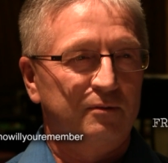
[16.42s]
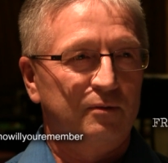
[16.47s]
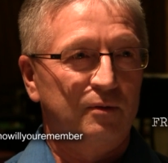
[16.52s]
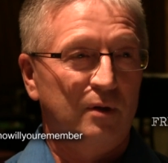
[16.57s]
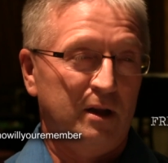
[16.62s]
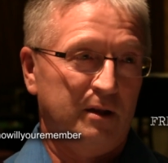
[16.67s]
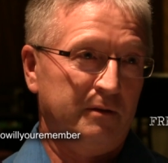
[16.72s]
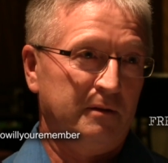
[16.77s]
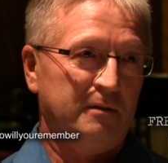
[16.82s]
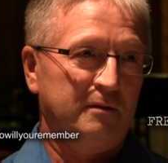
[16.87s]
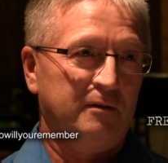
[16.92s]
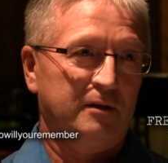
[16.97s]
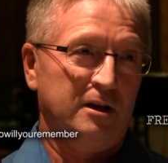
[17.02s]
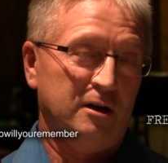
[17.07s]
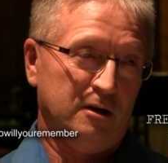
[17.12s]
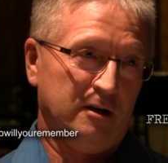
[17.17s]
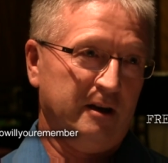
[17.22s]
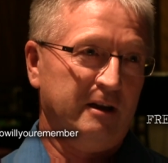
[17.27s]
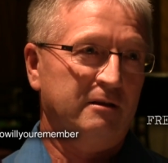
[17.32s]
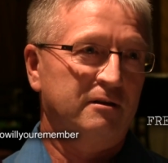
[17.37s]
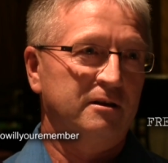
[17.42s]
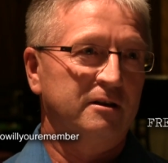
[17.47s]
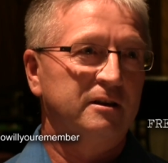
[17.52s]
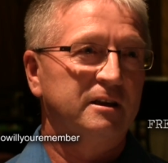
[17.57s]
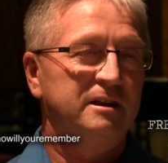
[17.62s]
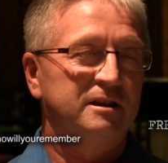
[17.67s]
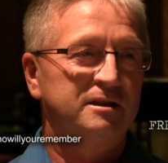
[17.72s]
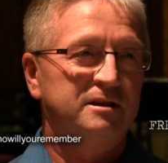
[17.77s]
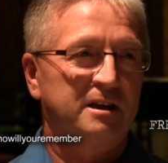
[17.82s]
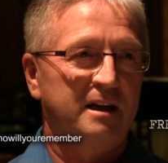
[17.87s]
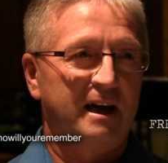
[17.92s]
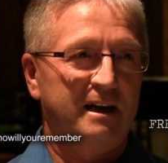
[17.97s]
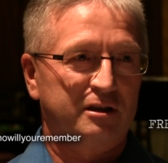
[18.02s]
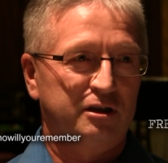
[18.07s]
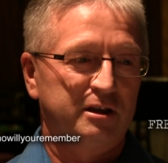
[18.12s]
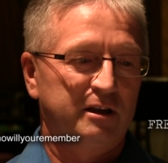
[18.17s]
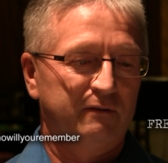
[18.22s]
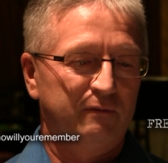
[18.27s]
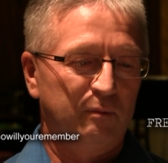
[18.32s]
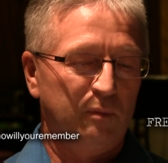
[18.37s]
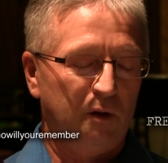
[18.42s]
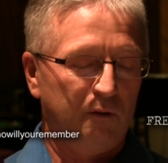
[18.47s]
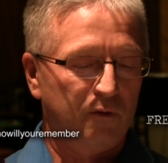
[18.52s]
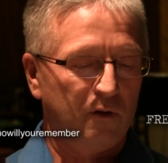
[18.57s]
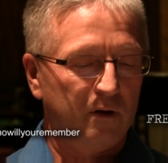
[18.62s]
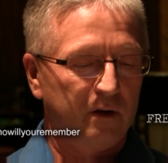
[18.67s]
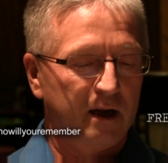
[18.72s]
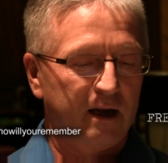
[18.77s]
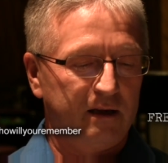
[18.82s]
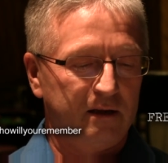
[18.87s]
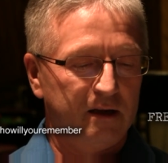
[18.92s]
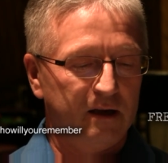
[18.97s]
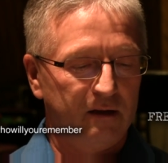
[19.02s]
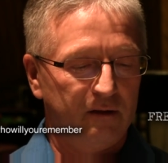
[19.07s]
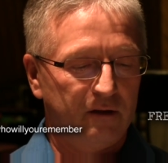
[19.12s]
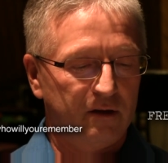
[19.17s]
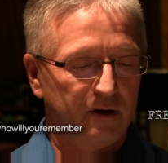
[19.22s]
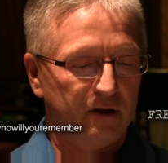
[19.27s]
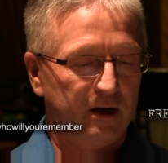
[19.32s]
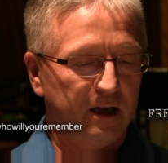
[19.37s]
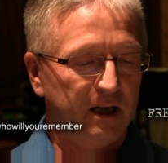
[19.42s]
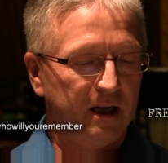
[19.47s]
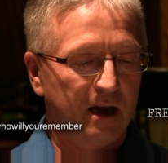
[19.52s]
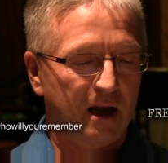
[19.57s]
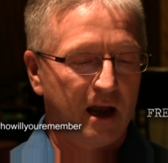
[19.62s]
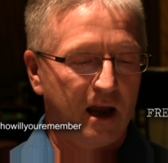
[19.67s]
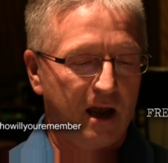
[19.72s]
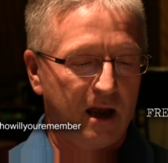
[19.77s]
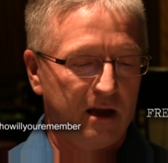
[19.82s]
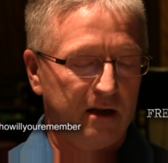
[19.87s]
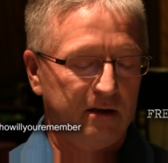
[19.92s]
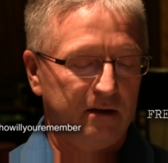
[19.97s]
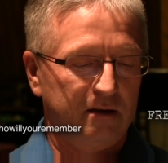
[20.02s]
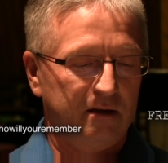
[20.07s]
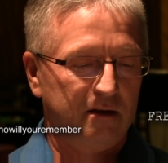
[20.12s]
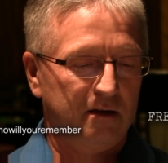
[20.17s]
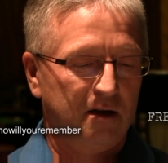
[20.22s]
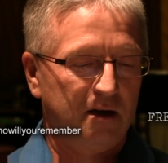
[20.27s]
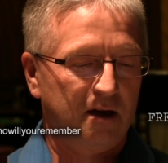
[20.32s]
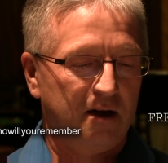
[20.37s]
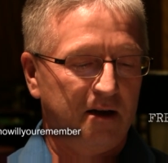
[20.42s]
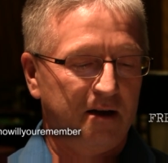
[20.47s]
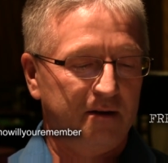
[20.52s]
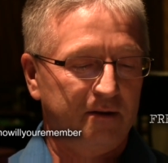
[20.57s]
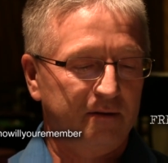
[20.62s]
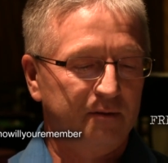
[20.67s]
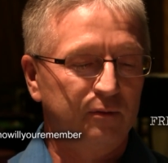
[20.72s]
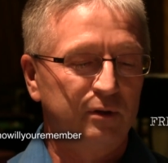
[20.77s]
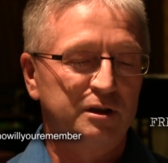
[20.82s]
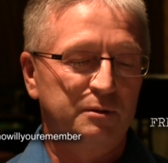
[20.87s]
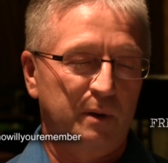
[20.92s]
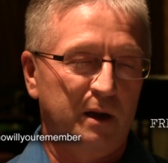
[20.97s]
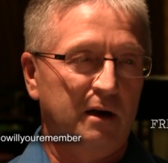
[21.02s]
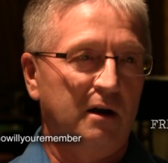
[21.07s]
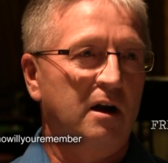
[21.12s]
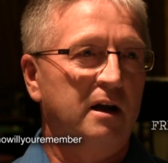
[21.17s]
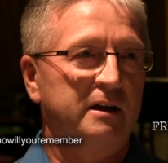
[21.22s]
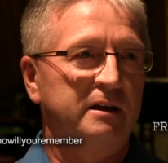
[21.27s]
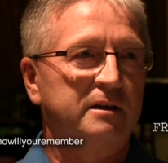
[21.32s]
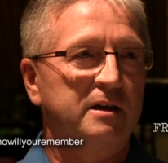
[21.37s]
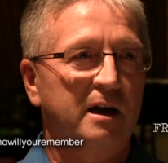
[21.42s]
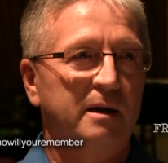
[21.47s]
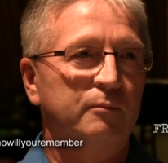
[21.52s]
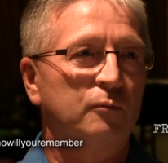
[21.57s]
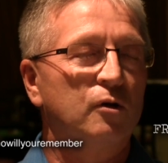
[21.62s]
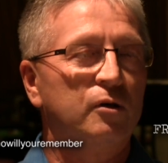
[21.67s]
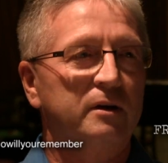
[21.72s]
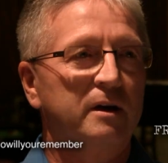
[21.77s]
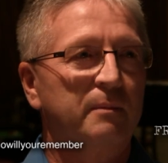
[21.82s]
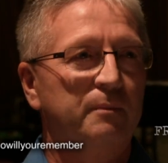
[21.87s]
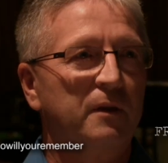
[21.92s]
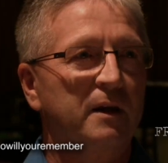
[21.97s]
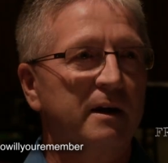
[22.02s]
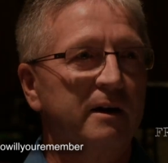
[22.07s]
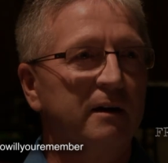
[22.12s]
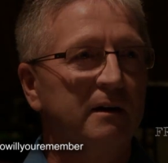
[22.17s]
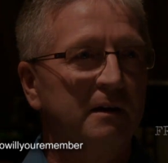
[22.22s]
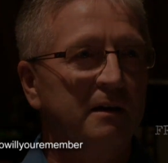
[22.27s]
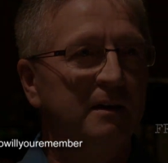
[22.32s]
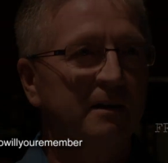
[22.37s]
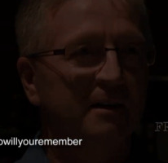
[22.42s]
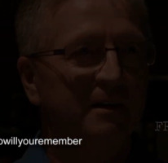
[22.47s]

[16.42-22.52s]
well, the early 30s, actually even before 1930, and uh, we spent a lot of time going up there.